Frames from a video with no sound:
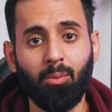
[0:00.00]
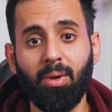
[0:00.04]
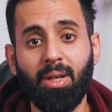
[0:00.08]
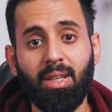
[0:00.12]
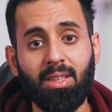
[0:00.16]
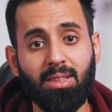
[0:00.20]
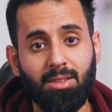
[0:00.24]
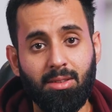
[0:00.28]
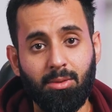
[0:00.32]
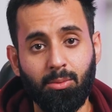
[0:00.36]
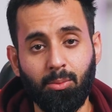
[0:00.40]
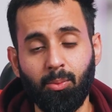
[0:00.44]

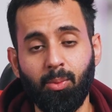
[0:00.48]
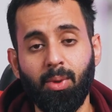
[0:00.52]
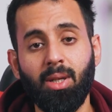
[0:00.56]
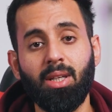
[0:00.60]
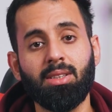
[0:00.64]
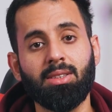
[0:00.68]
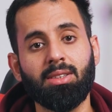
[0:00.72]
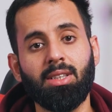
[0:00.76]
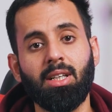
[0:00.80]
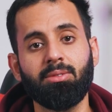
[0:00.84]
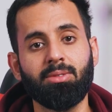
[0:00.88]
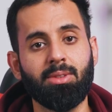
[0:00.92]
waste
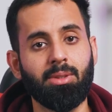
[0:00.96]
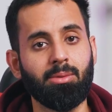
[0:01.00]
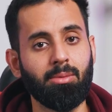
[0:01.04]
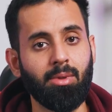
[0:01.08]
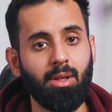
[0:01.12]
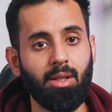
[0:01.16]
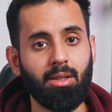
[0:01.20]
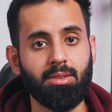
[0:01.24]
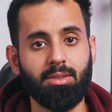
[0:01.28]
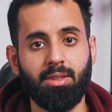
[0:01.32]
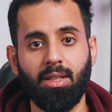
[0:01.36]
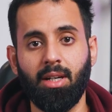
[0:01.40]
weeks after
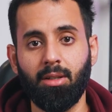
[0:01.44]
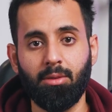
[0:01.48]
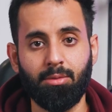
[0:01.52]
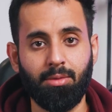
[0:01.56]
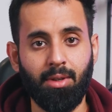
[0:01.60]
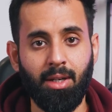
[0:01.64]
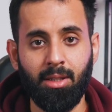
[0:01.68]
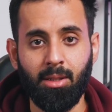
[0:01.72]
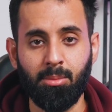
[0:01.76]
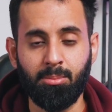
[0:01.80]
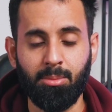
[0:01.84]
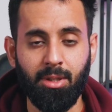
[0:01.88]
weeks trying to
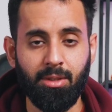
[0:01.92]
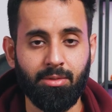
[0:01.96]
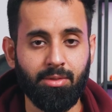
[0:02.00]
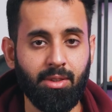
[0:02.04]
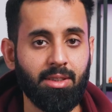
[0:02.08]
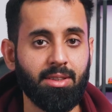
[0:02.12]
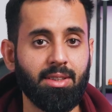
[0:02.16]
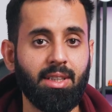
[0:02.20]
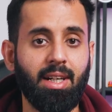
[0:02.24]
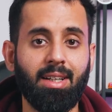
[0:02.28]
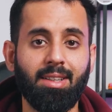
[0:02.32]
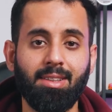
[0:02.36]
find the
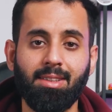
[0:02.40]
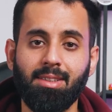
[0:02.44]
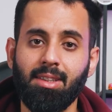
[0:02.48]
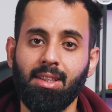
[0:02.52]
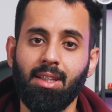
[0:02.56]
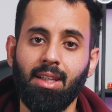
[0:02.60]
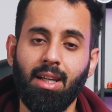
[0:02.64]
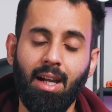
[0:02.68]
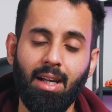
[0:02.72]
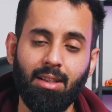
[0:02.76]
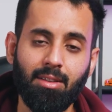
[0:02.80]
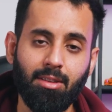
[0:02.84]
perfect
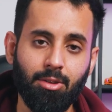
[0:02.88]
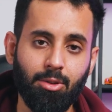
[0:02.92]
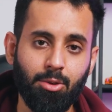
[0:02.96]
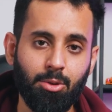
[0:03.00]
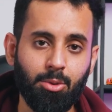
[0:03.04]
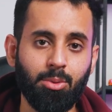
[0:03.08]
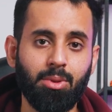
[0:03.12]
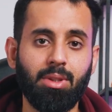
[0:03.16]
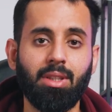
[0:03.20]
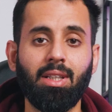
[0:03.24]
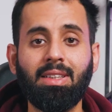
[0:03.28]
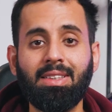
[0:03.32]
strategy, and the
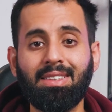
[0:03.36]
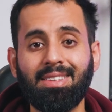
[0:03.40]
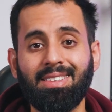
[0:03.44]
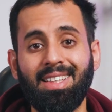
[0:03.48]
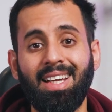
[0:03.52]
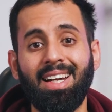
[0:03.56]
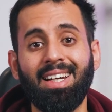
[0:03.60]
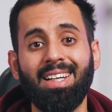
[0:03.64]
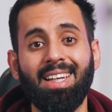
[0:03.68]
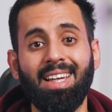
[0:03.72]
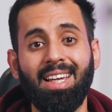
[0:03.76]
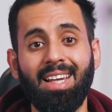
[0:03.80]
truth is
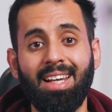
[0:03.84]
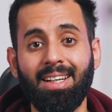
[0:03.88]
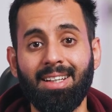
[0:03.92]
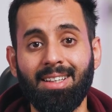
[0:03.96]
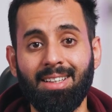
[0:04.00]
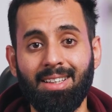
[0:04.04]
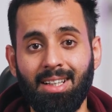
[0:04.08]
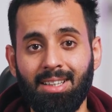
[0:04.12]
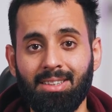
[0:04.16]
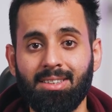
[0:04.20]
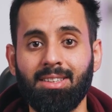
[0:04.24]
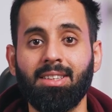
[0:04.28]
that it
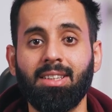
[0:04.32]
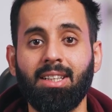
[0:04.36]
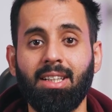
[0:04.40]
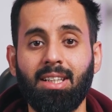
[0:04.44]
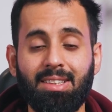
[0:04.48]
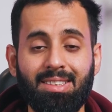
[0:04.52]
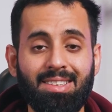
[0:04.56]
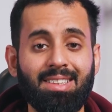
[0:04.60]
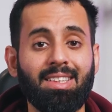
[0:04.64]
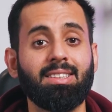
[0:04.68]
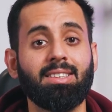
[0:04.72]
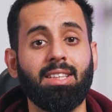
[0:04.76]
doesn't
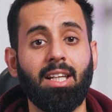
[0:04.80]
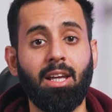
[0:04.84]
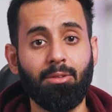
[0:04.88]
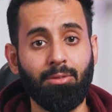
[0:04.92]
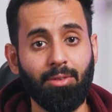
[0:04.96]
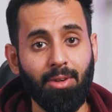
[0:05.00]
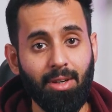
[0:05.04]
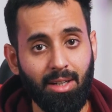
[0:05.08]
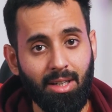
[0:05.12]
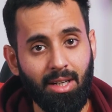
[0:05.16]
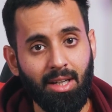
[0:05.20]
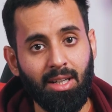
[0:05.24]
exist. If
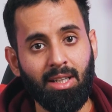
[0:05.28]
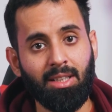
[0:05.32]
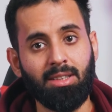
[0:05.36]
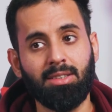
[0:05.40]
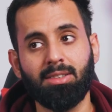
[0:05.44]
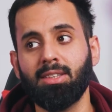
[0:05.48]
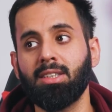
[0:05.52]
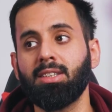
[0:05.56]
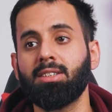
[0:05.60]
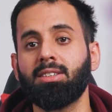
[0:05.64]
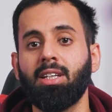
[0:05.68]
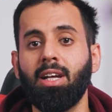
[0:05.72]
it did
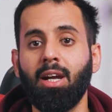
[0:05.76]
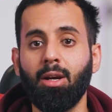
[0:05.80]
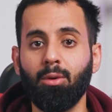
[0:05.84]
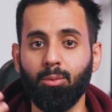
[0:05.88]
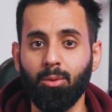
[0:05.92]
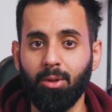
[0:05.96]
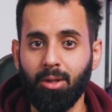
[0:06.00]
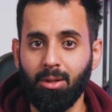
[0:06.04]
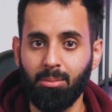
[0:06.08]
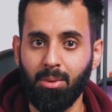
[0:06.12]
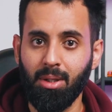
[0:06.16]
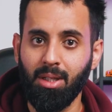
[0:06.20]
exist, it
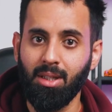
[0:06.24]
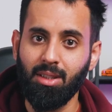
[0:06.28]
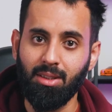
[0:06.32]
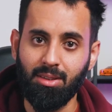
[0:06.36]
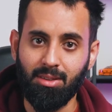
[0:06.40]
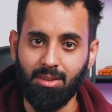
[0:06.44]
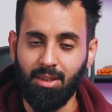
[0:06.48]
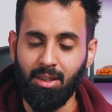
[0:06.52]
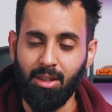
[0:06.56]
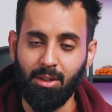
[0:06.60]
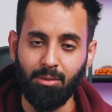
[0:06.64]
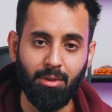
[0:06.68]
would be
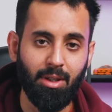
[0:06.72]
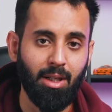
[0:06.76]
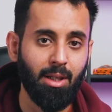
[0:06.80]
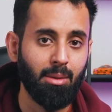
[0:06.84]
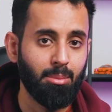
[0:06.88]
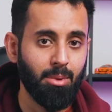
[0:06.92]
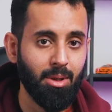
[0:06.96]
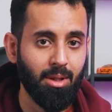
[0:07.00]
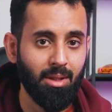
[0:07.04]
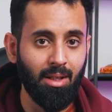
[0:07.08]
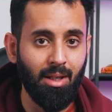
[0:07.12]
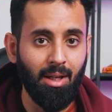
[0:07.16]
easily
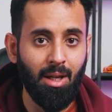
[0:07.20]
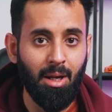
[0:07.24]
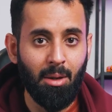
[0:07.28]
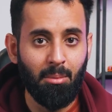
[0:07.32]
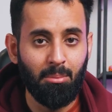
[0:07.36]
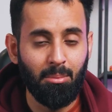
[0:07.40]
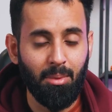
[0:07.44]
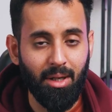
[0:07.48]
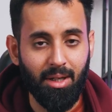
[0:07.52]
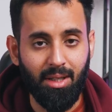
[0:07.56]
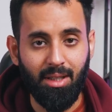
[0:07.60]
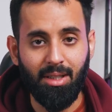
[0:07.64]
available,
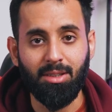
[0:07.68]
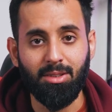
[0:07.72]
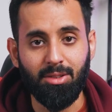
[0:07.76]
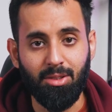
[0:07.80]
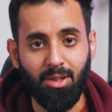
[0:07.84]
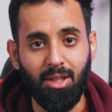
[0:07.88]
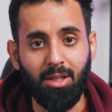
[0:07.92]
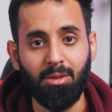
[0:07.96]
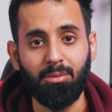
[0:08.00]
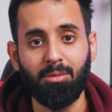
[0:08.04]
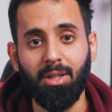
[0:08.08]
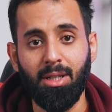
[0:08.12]
but it's
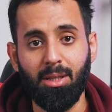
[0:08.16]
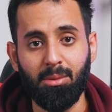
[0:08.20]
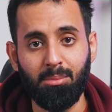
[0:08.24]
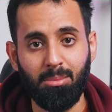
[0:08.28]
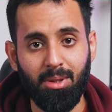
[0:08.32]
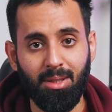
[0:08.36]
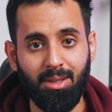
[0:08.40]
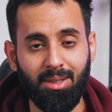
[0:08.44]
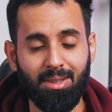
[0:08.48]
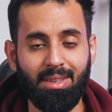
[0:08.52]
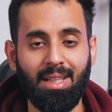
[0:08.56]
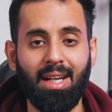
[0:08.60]
not
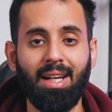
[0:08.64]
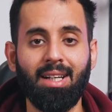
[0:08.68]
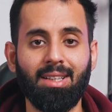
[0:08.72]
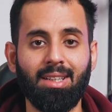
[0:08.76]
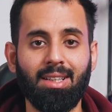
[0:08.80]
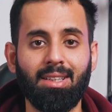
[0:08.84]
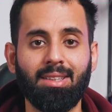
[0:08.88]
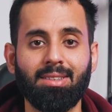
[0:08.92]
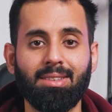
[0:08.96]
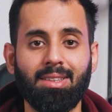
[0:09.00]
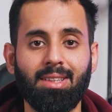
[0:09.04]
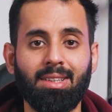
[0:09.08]
available. That
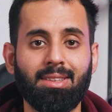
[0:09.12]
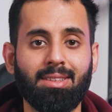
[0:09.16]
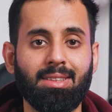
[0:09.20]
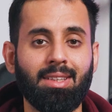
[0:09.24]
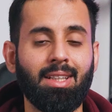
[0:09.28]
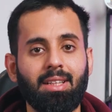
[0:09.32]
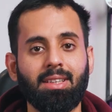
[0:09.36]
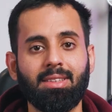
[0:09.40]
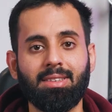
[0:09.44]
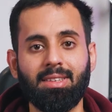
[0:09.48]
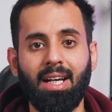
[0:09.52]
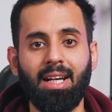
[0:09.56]
tells us
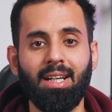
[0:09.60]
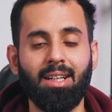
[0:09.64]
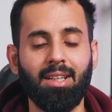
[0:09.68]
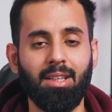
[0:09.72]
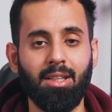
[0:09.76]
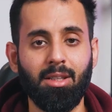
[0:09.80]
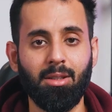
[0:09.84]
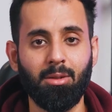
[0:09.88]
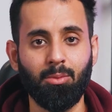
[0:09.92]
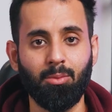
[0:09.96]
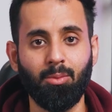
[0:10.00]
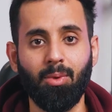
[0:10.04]

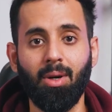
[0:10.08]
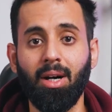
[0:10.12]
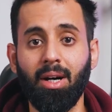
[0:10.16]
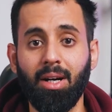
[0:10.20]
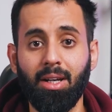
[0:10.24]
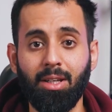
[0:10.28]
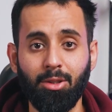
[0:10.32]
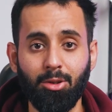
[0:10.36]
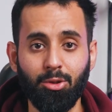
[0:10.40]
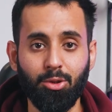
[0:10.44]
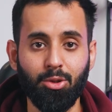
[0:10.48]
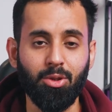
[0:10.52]
exactly
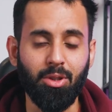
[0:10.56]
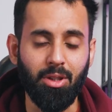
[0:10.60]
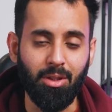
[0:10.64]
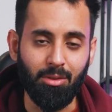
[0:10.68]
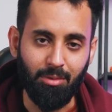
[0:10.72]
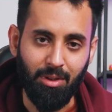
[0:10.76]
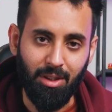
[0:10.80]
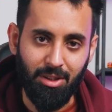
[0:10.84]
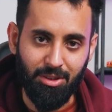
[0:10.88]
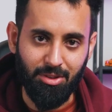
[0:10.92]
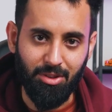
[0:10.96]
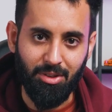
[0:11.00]
why you shouldn't
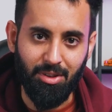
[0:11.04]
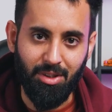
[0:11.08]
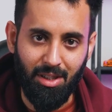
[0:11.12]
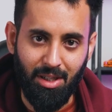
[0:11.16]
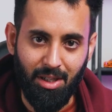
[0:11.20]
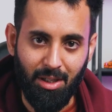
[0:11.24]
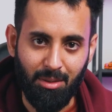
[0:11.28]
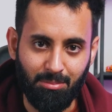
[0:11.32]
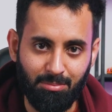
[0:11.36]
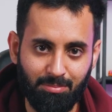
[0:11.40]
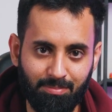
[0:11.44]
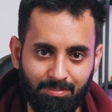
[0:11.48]
waste your
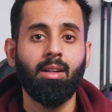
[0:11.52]
time.